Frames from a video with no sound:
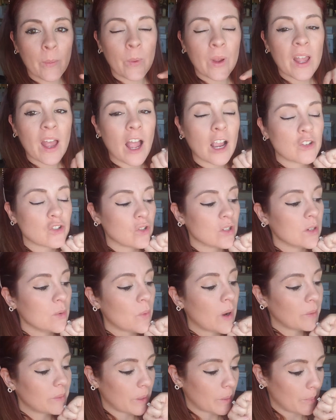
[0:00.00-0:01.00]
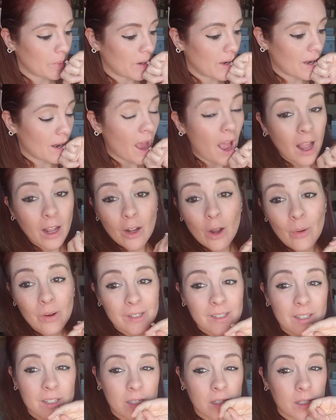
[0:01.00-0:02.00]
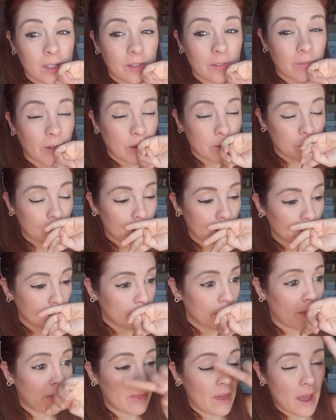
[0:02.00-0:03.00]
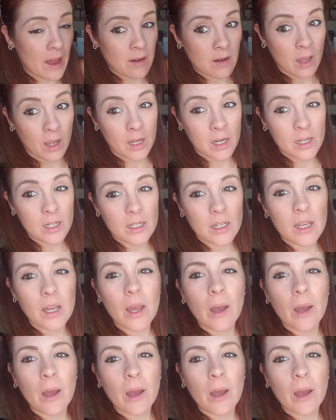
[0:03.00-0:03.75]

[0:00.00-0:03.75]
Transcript: We actually wound up not going to see the Avengers that night.